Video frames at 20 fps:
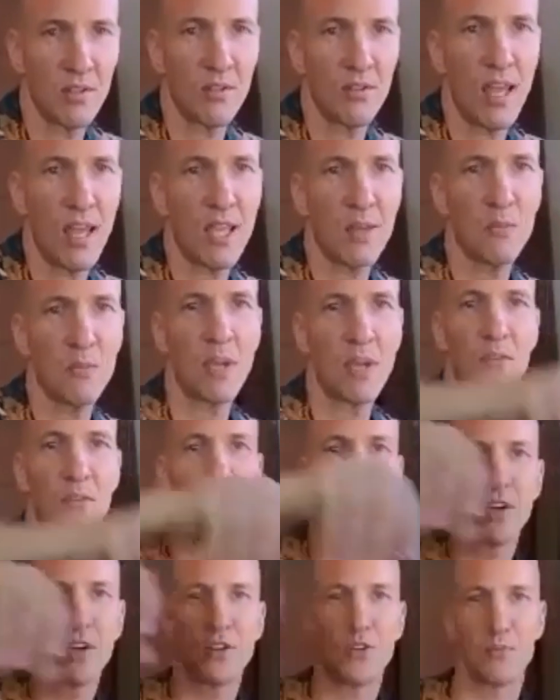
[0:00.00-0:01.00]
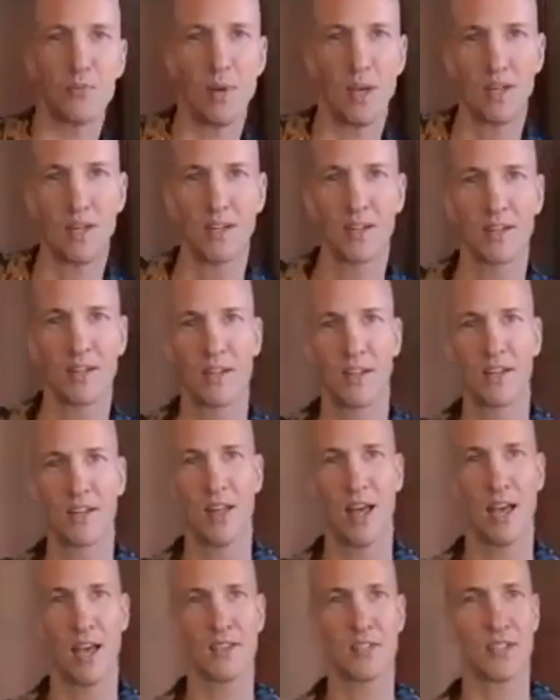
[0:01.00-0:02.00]
like me after I do my
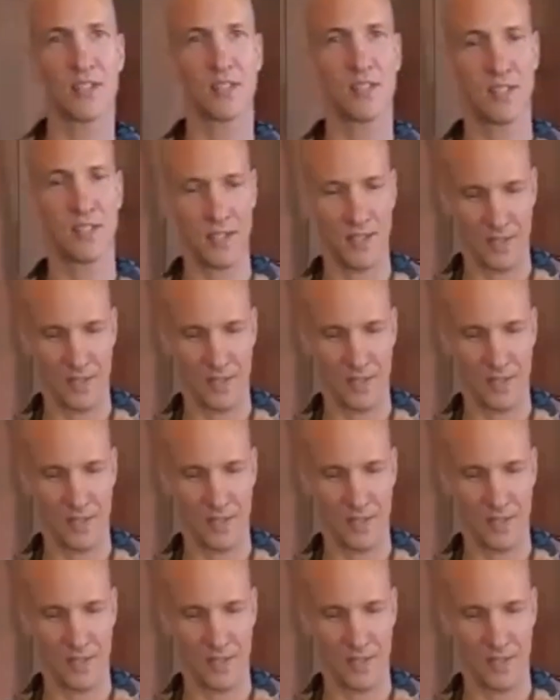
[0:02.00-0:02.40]
classes.